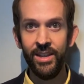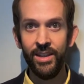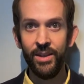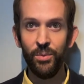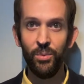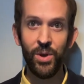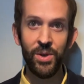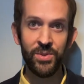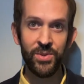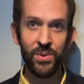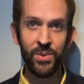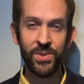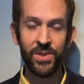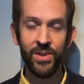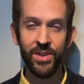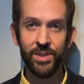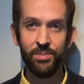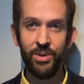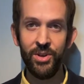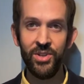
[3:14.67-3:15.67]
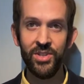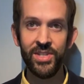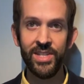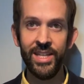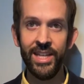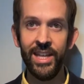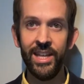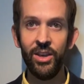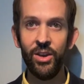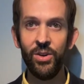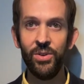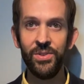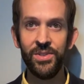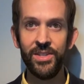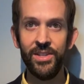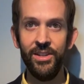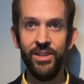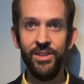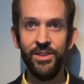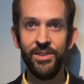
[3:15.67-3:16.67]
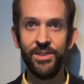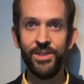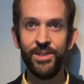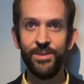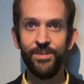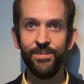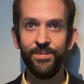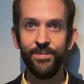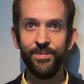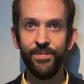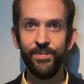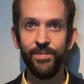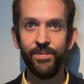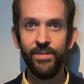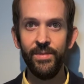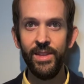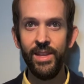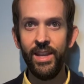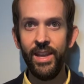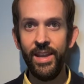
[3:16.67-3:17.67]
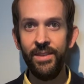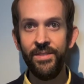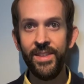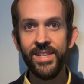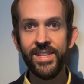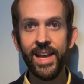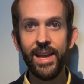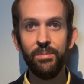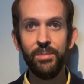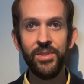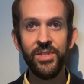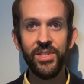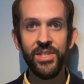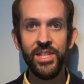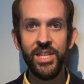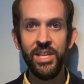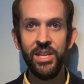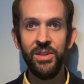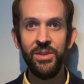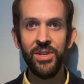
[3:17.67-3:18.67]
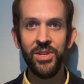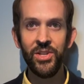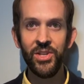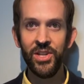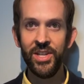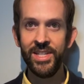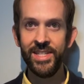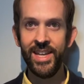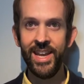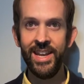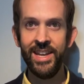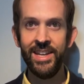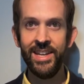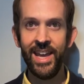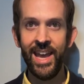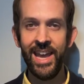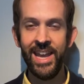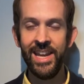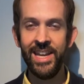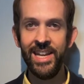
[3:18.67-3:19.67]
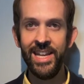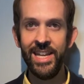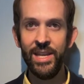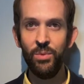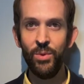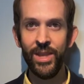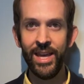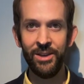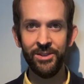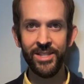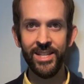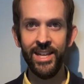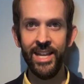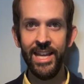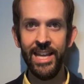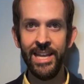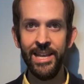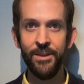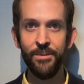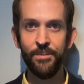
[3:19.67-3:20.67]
whilst also experiencing incontinence. If this happens to you, you should attend A&E without delay.